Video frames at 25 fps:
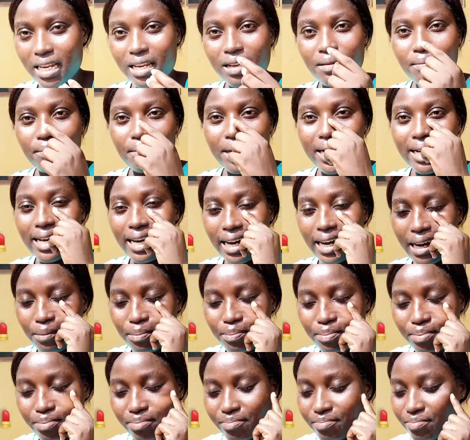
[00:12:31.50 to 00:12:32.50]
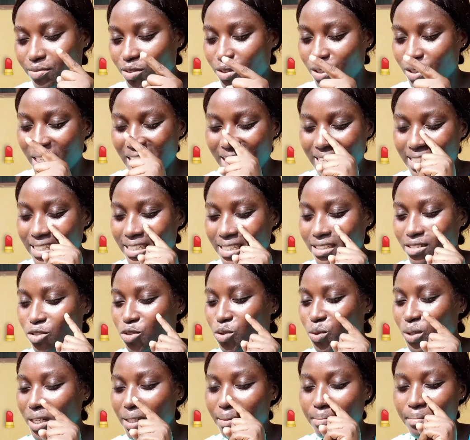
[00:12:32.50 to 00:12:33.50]
makeup, you learning
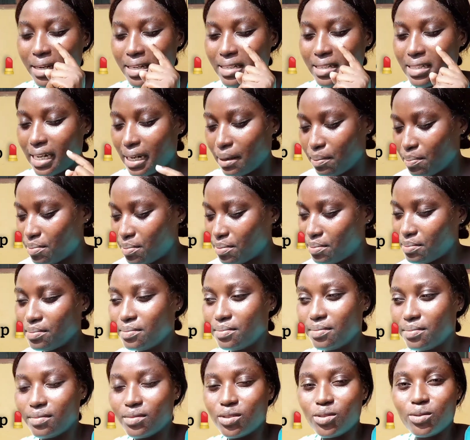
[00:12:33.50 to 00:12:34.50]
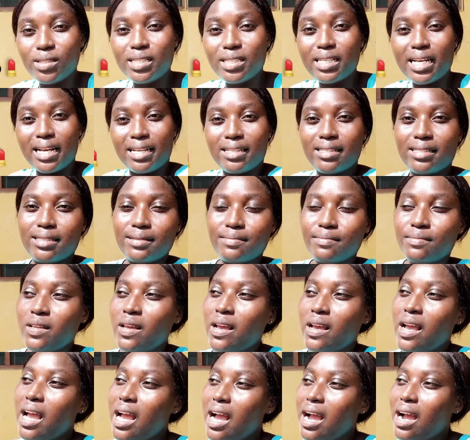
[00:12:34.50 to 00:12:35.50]
doing makeup, sweetheart,
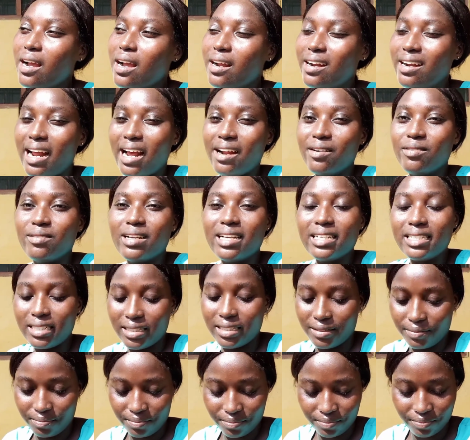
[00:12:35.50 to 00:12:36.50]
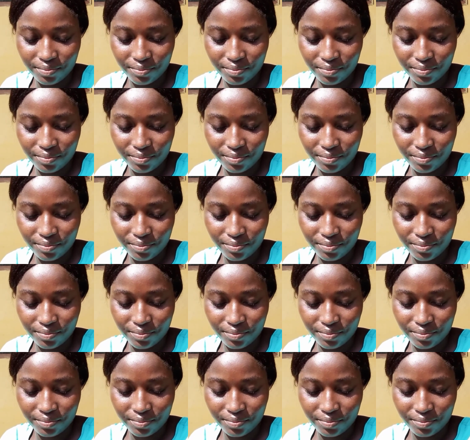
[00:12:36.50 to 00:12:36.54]
graduation,